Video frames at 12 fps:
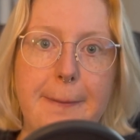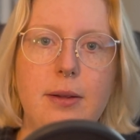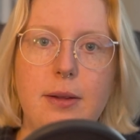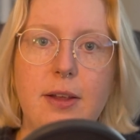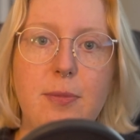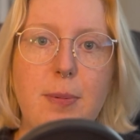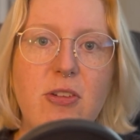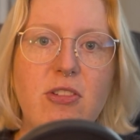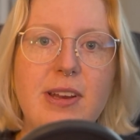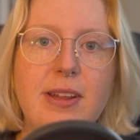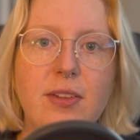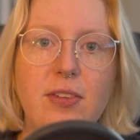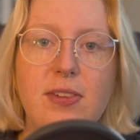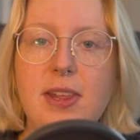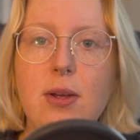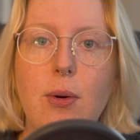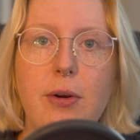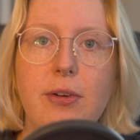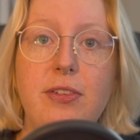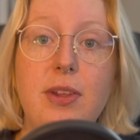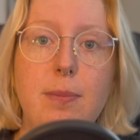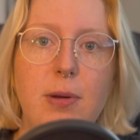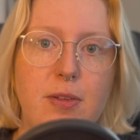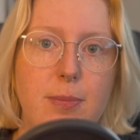Especially in C or
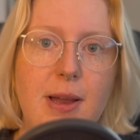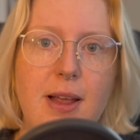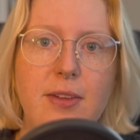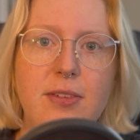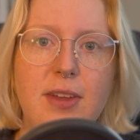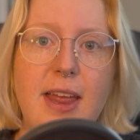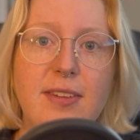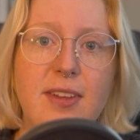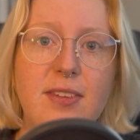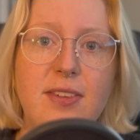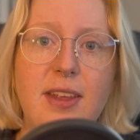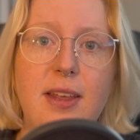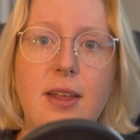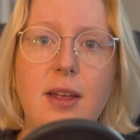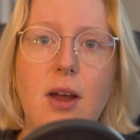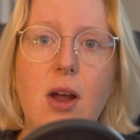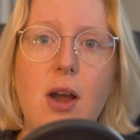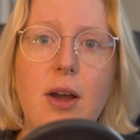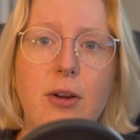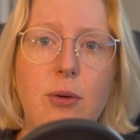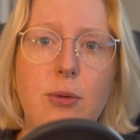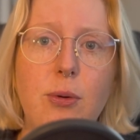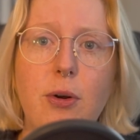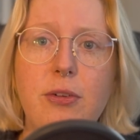C++, XXE
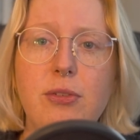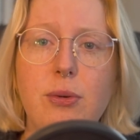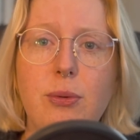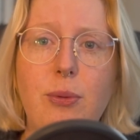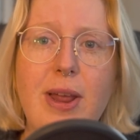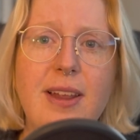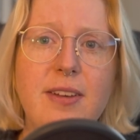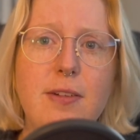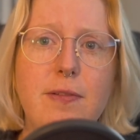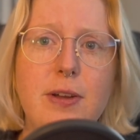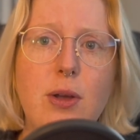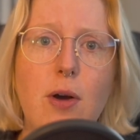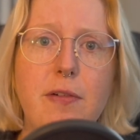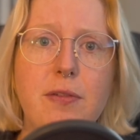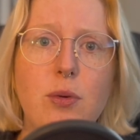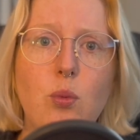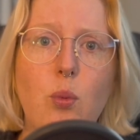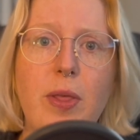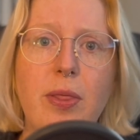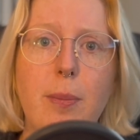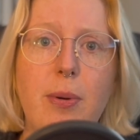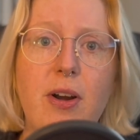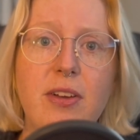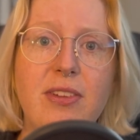occurs relatively often when the
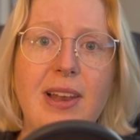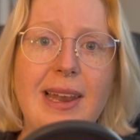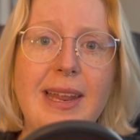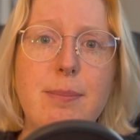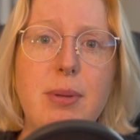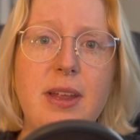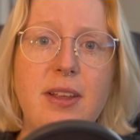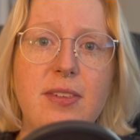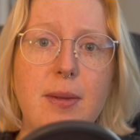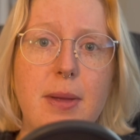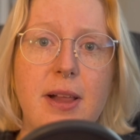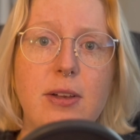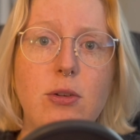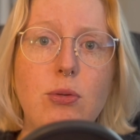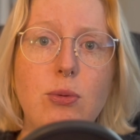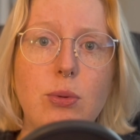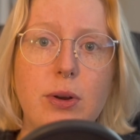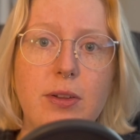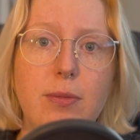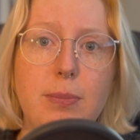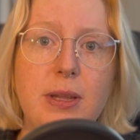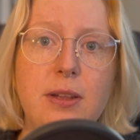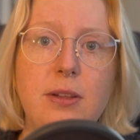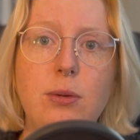parser libxml2 is
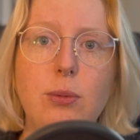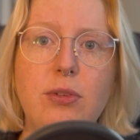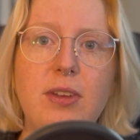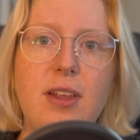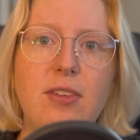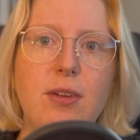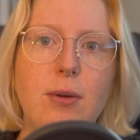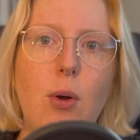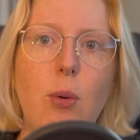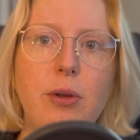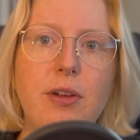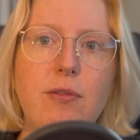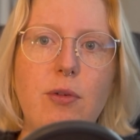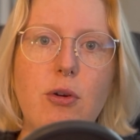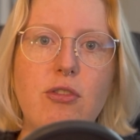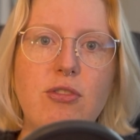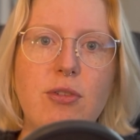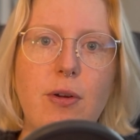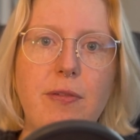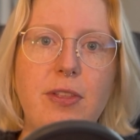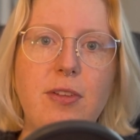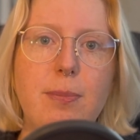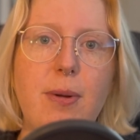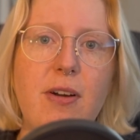being used, as an older version of
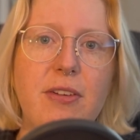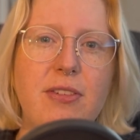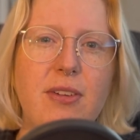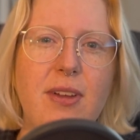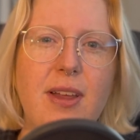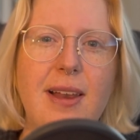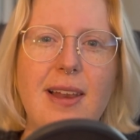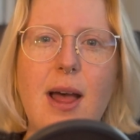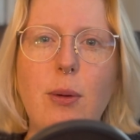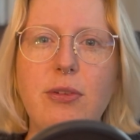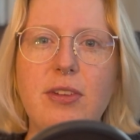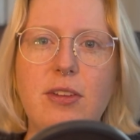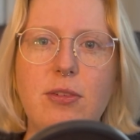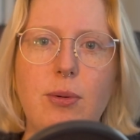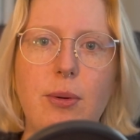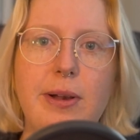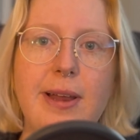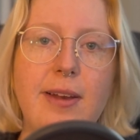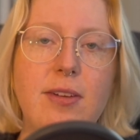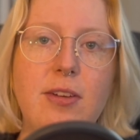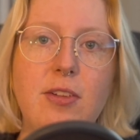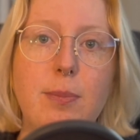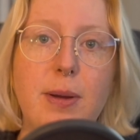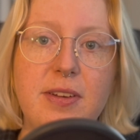this parser allows external
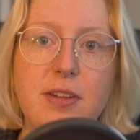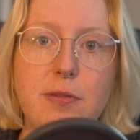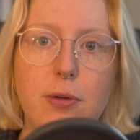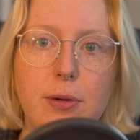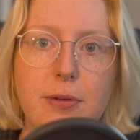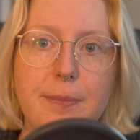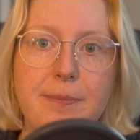entities by default.